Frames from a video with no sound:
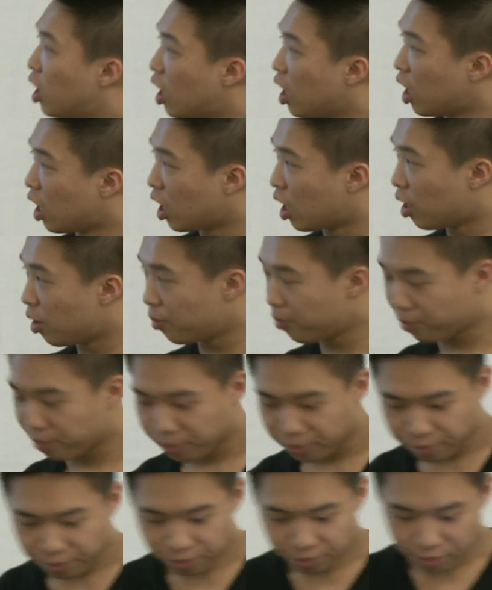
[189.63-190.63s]
Um,
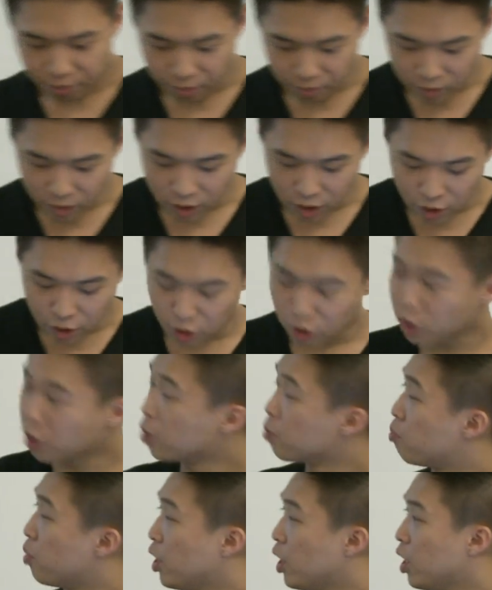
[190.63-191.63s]
another
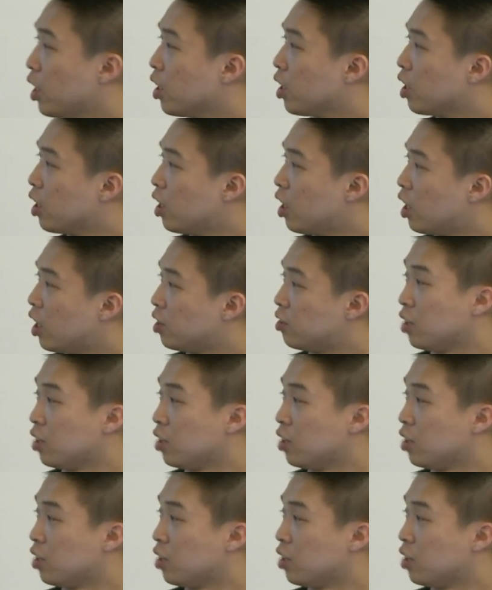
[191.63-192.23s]
big uh,